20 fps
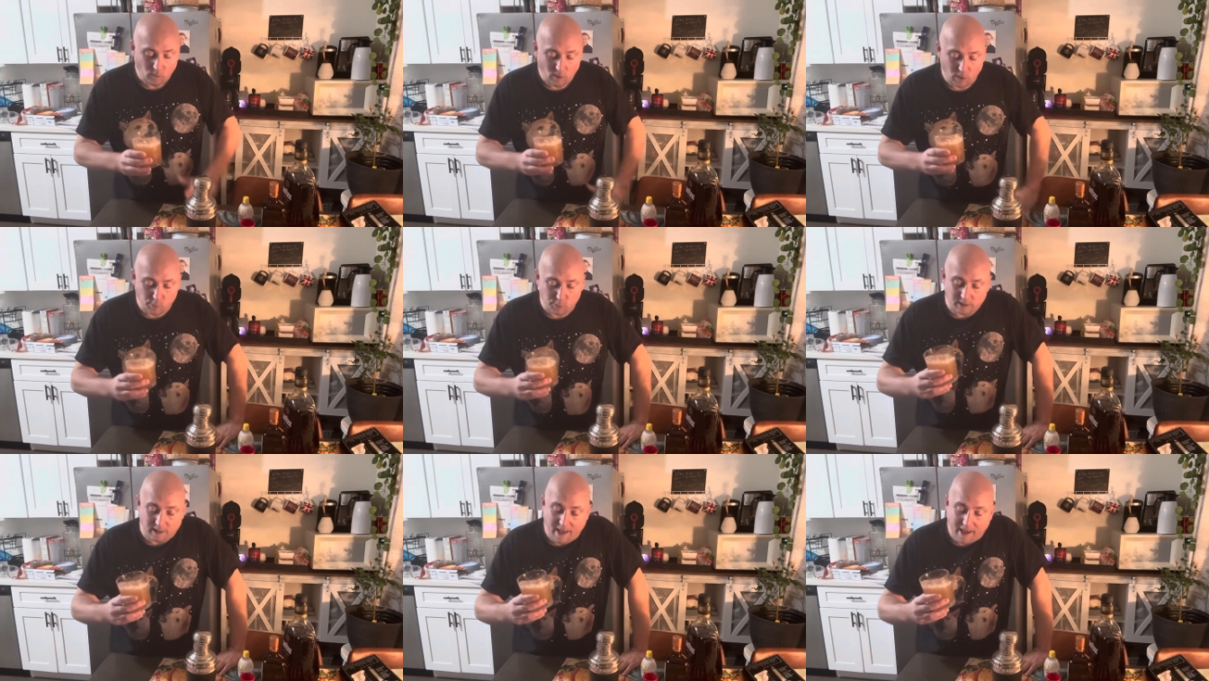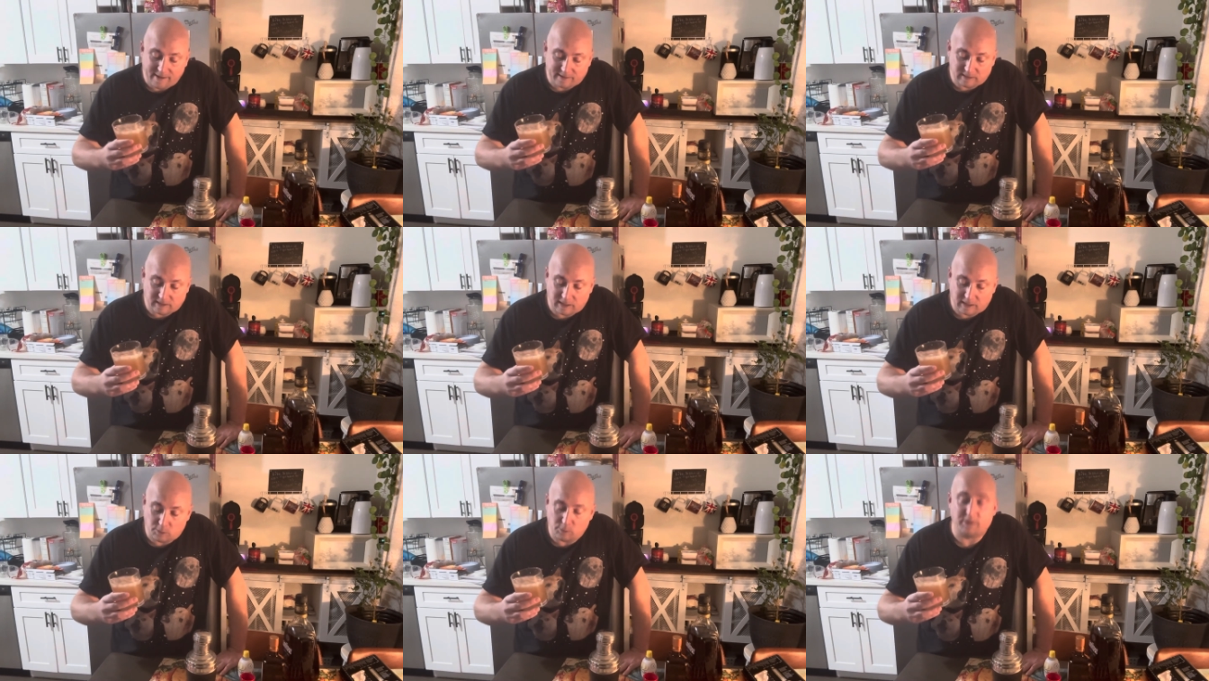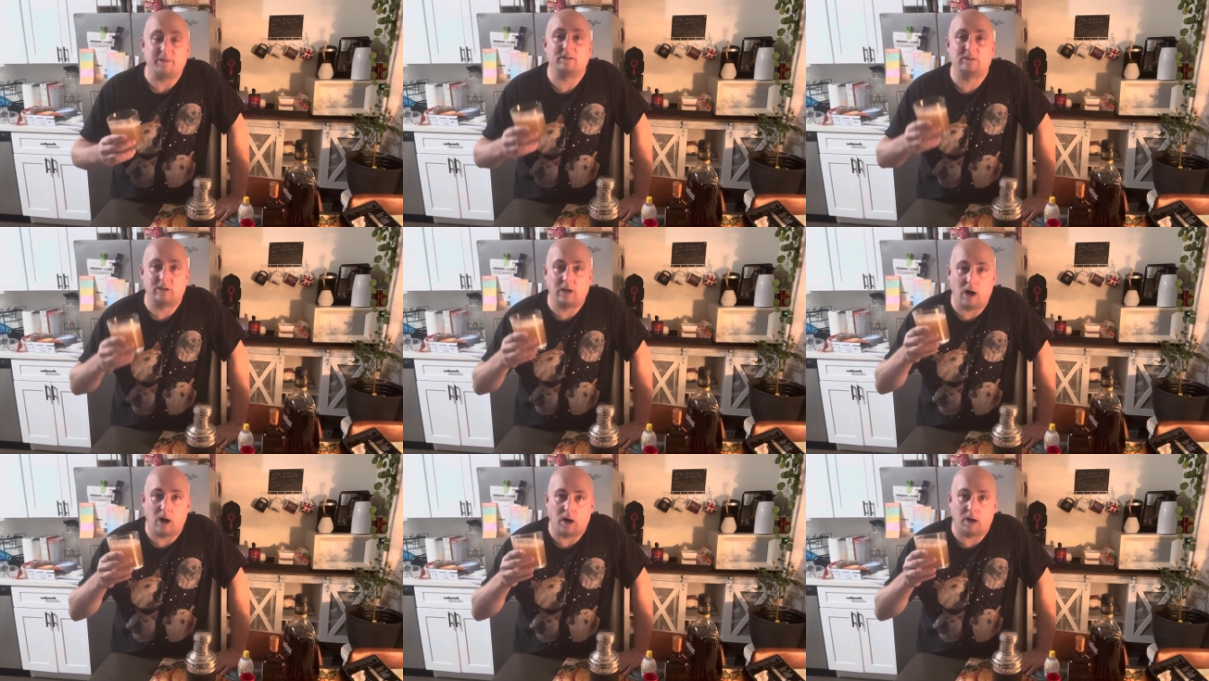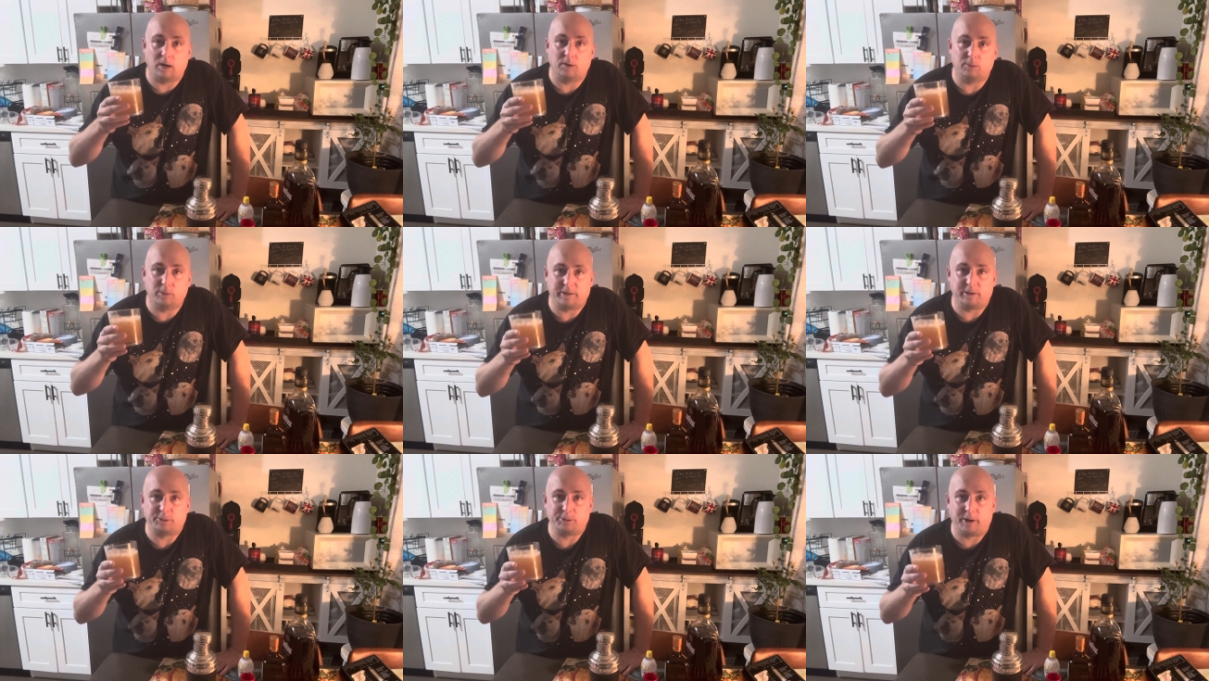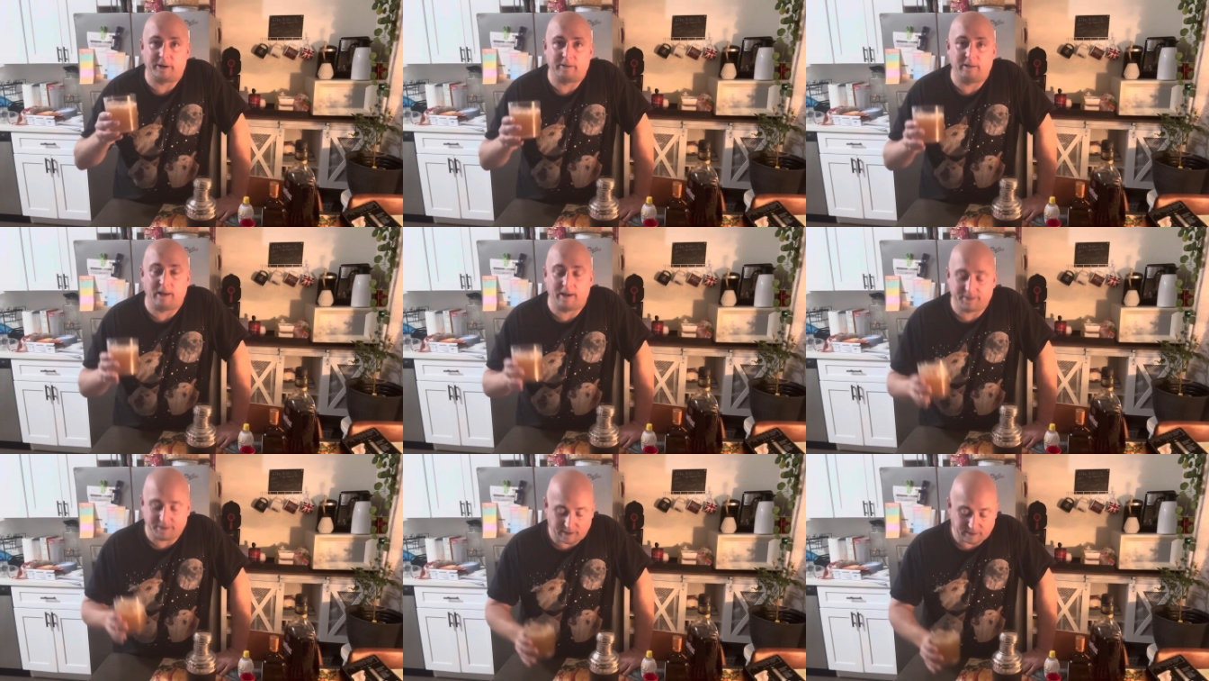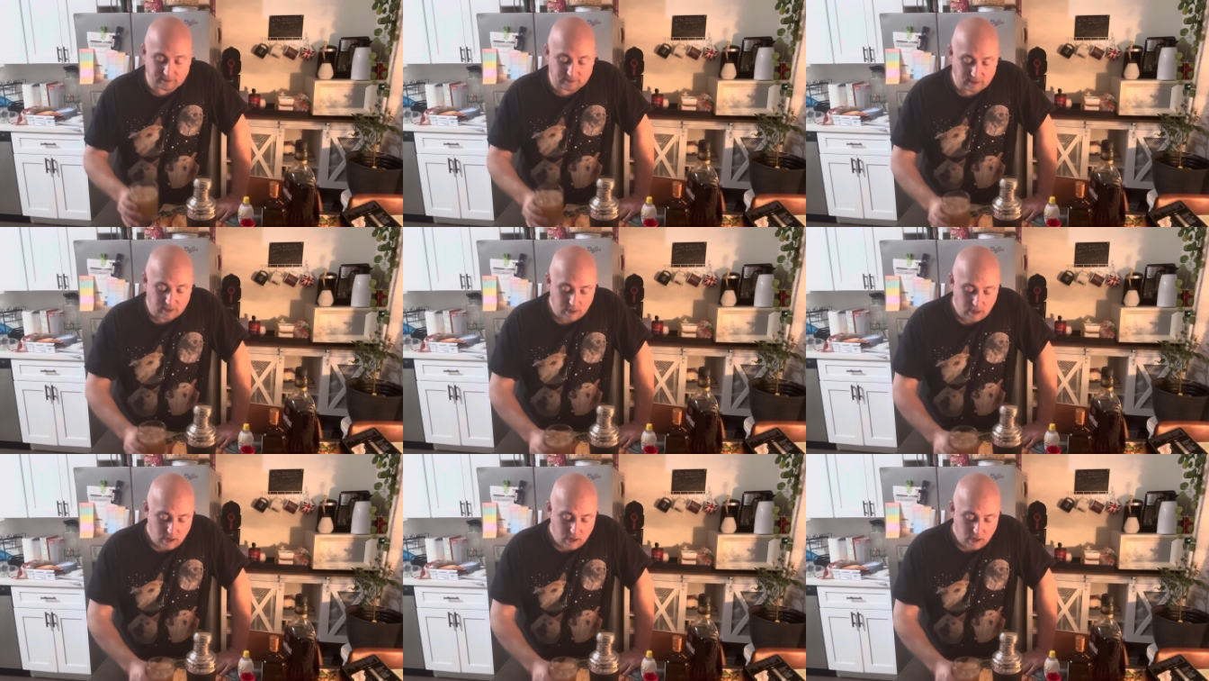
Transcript: relaxing with a cigar with a drink like this.